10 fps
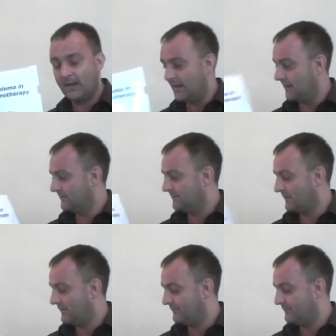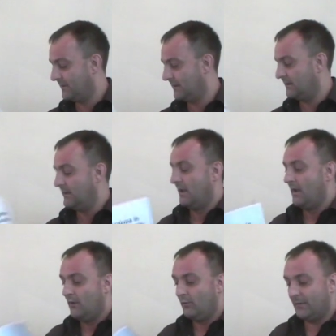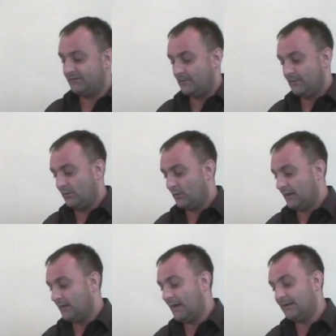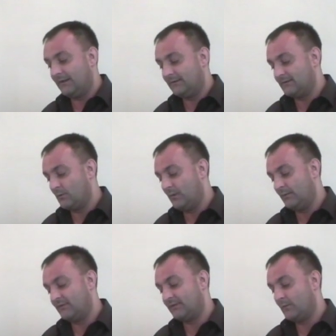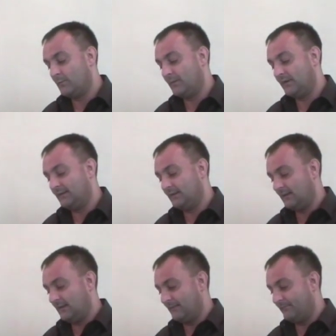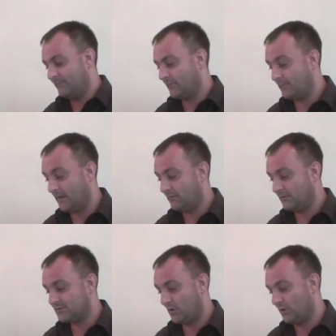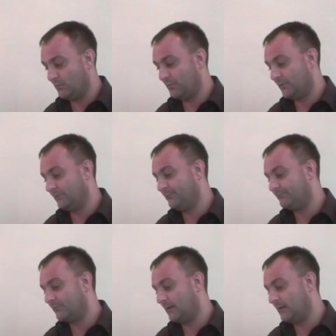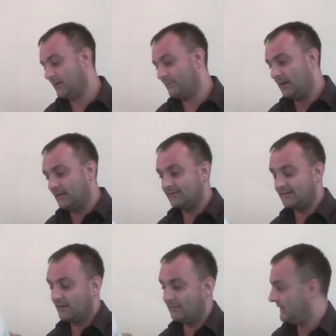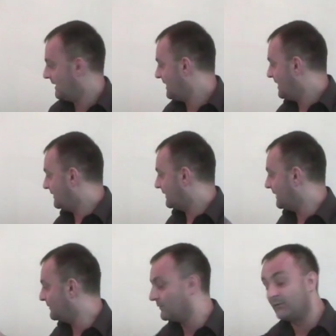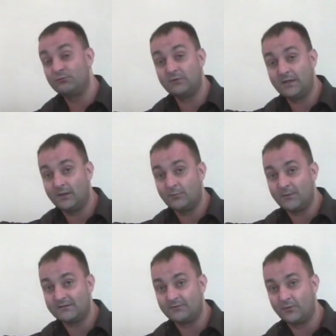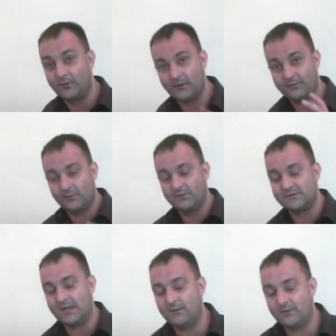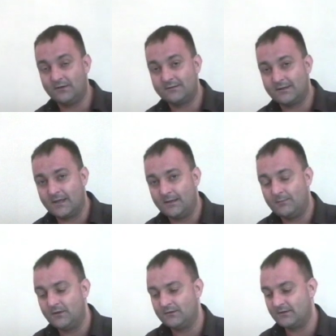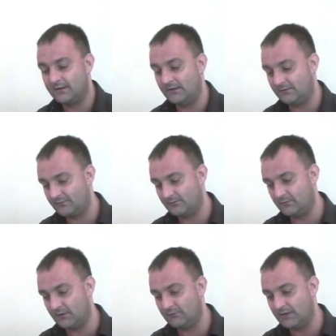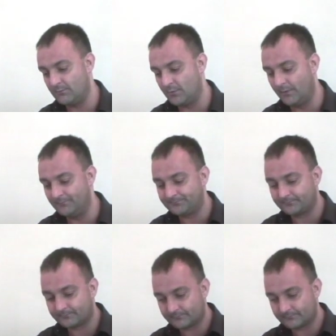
and I've been basically looking at analytical hypnotherapy, the, um, the parent-child model, uh, bias theory. I came up with a really good metaphor that I thought I'd share with you today because I think it's really, really important.